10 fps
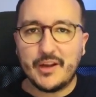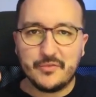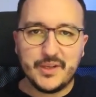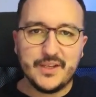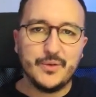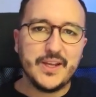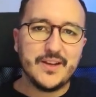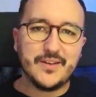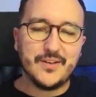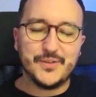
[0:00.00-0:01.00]
I've been
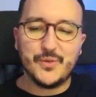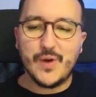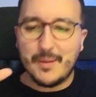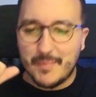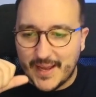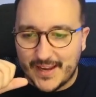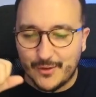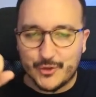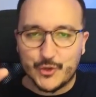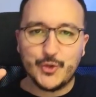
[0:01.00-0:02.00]
looking on the web and
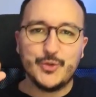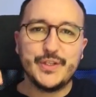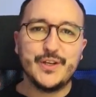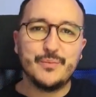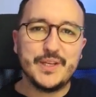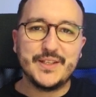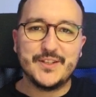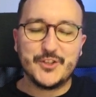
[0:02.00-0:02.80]
also using a bit